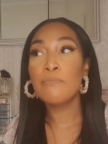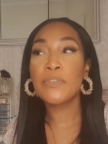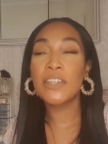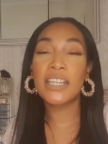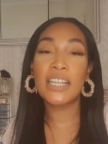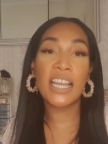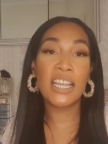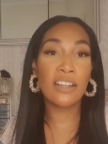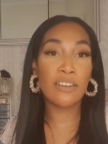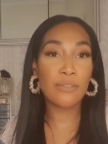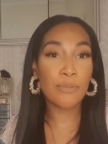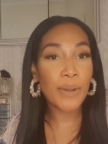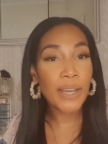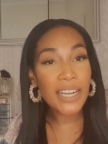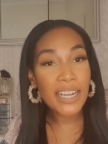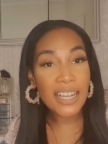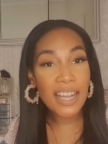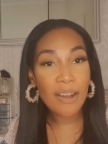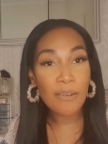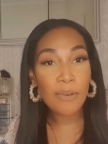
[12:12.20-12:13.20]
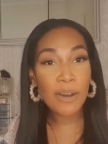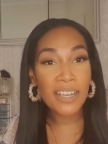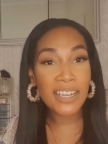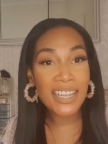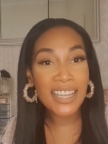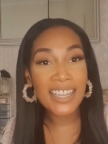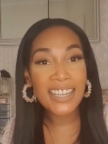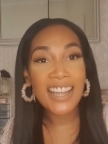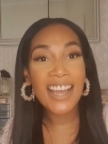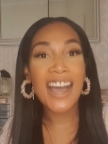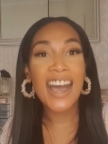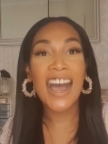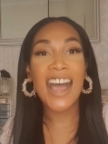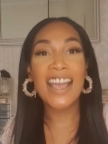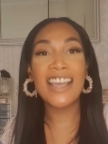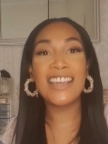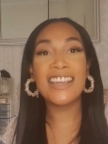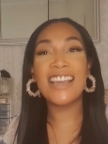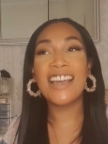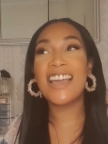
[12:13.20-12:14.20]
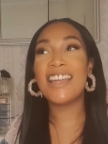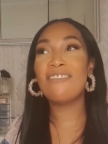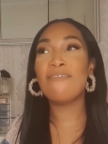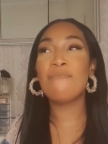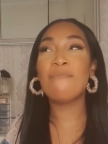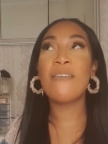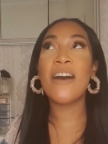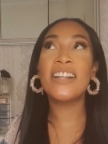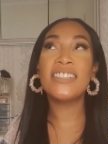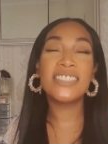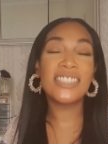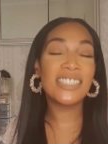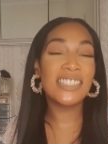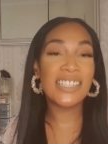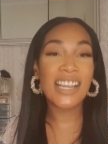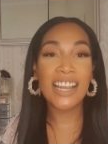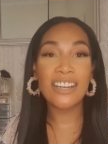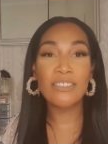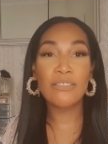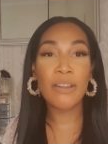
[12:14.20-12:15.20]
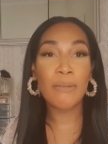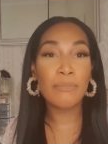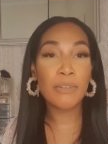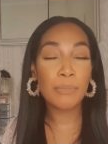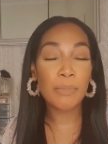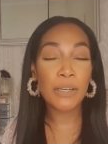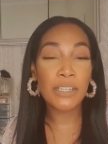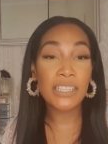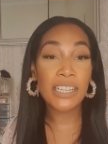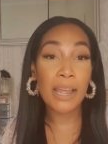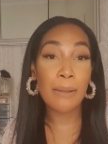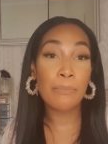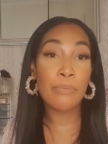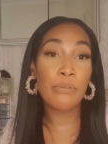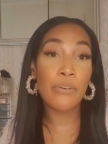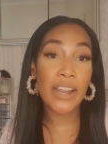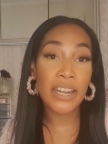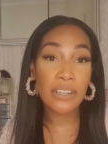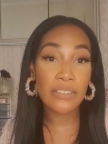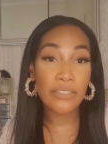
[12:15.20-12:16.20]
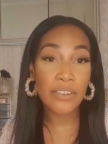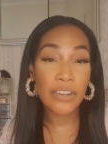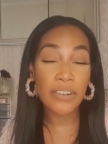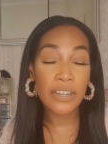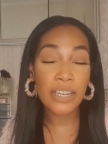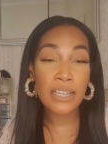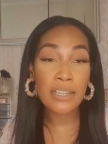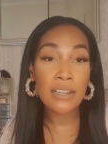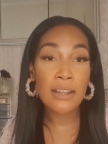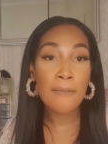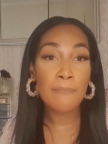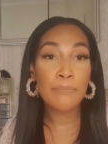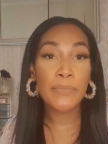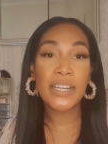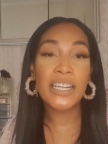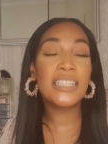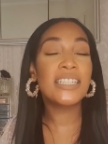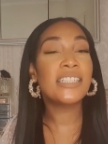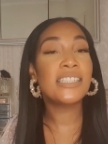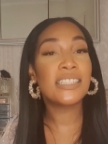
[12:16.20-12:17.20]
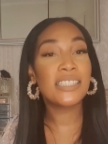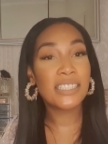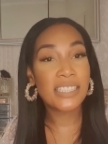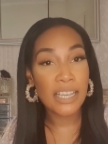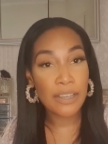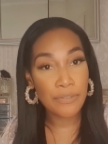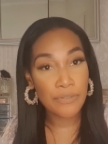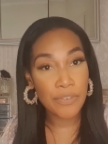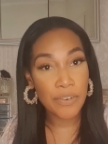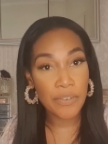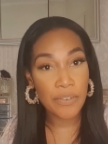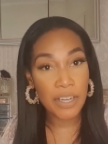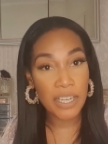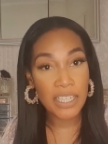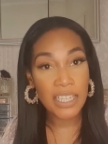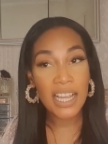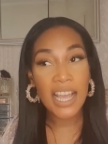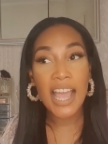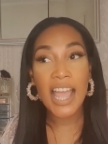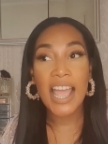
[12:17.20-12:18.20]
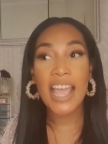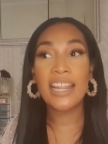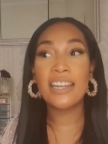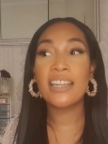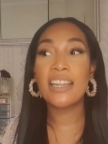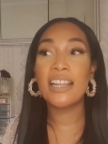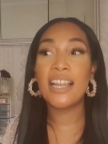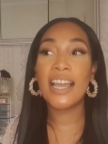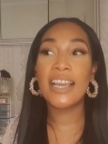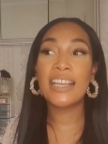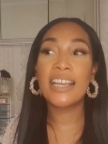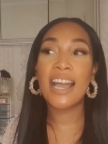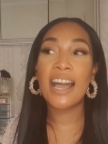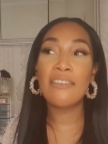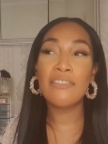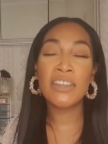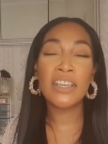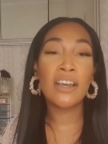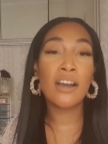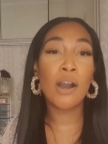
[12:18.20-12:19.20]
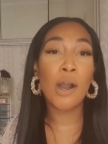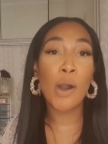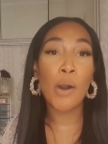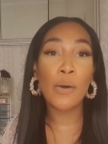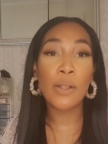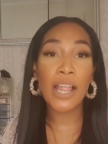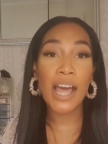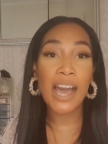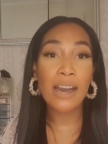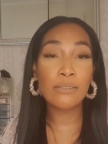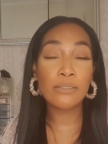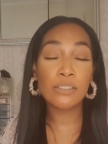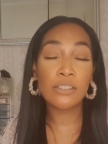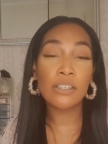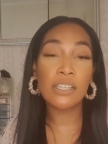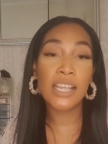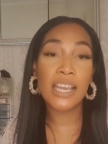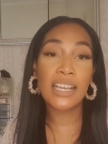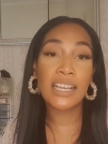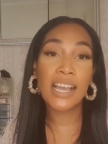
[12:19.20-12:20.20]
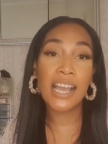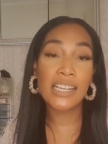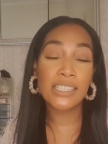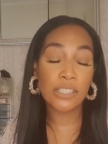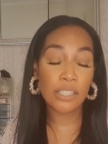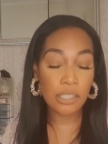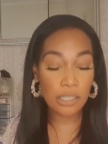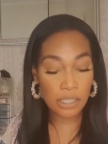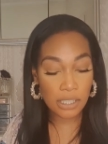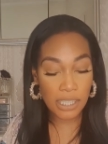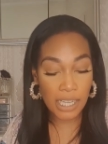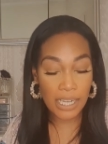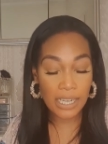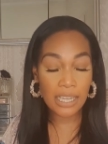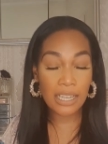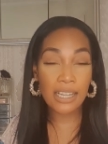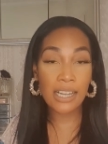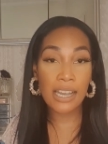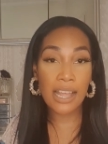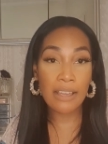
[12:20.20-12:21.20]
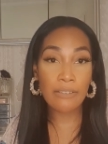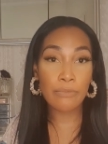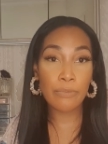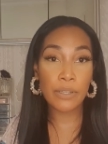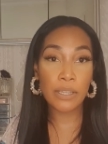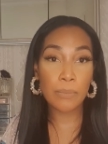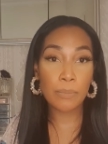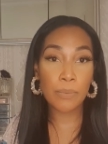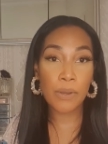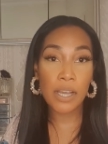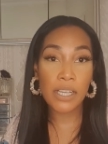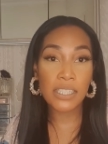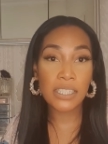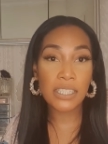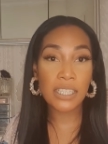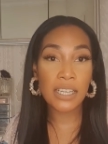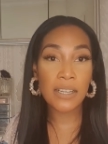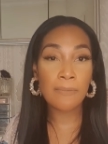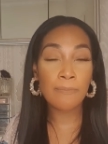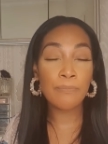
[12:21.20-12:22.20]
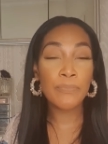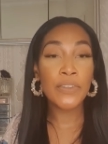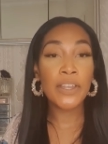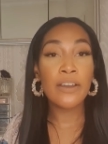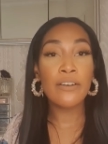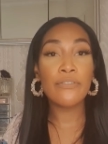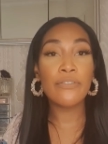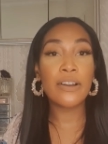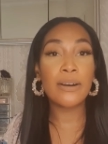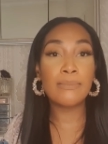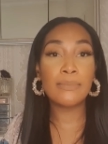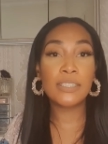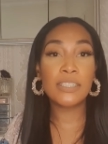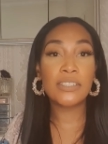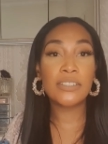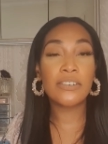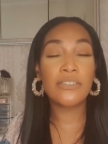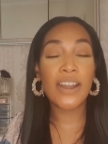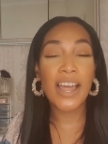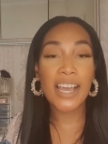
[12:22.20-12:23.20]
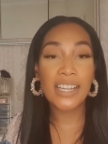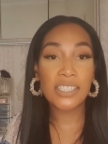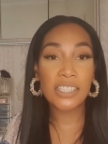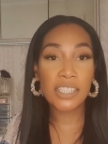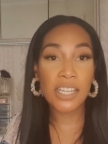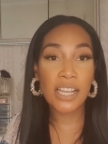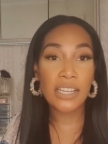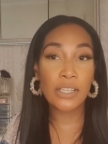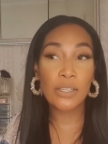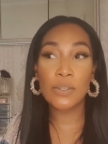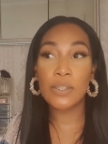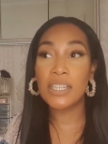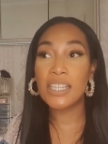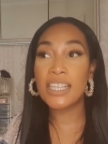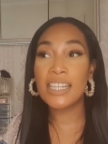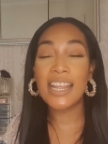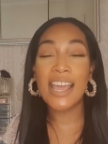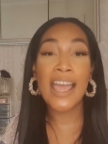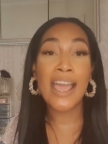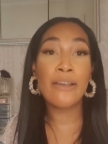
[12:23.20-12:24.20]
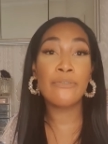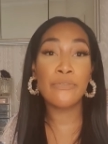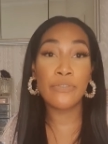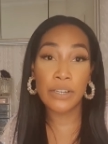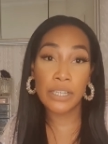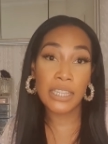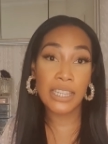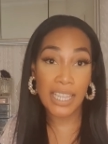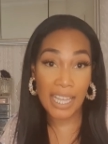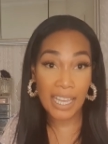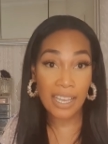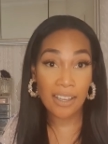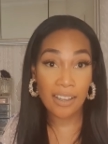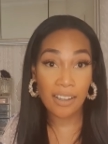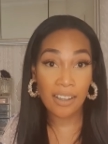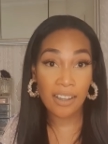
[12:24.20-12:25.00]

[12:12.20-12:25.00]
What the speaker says: the kind of wedding I wanted, I imagined it, I dreamt about it, I prayed for it, but I didn't save for it. And like, having a whole household, like, guys, you're starting a life with a person from scratch. Like, you need everything,